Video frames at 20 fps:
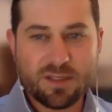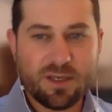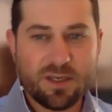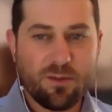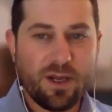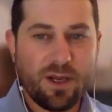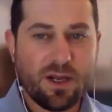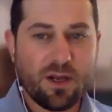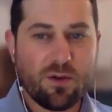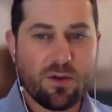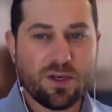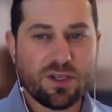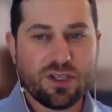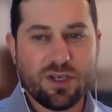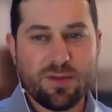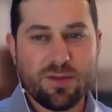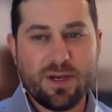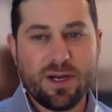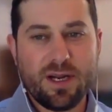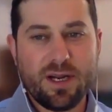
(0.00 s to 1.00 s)
We had a
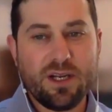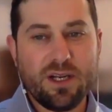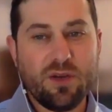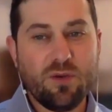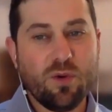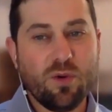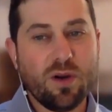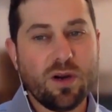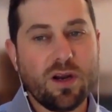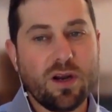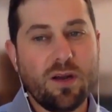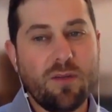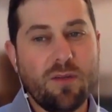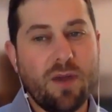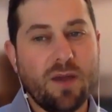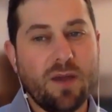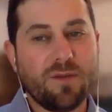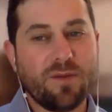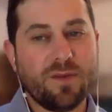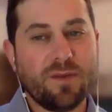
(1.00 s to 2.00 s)
question about how do you work on
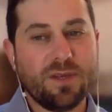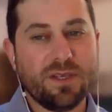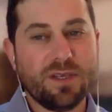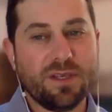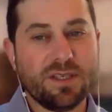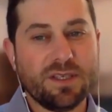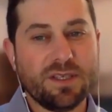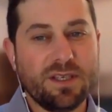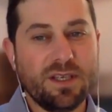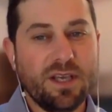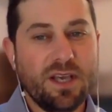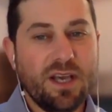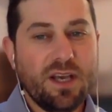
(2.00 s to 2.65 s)
mindfulness and